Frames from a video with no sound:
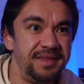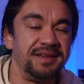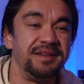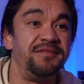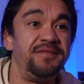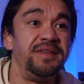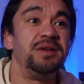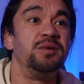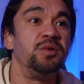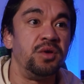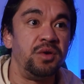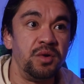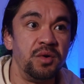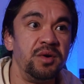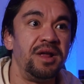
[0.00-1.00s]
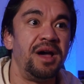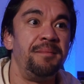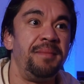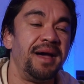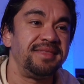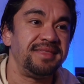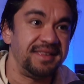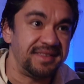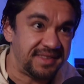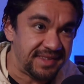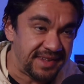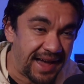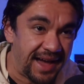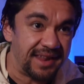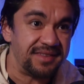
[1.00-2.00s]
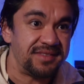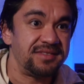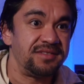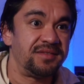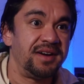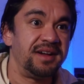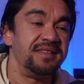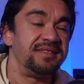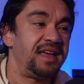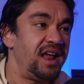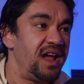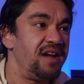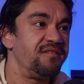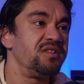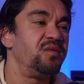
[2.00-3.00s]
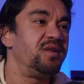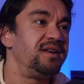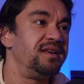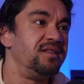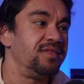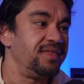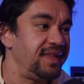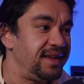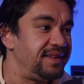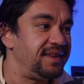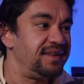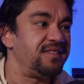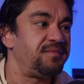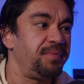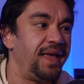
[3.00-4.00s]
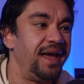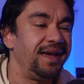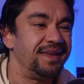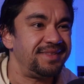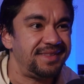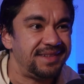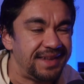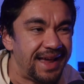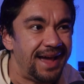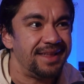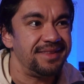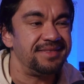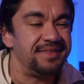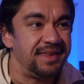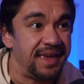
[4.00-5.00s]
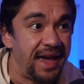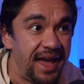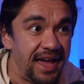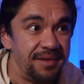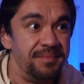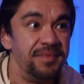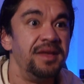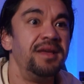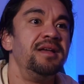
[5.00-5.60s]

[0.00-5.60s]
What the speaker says: feel good about their status, right? Is that everyone on LinkedIn is playing a status game.